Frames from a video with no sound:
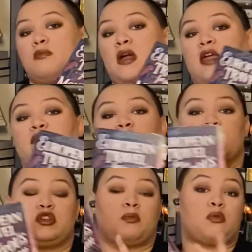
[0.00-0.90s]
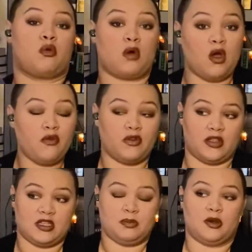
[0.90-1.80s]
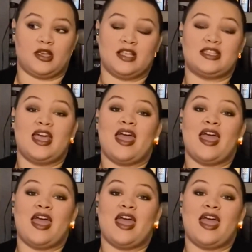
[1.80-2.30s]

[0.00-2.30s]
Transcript: first pro for this book is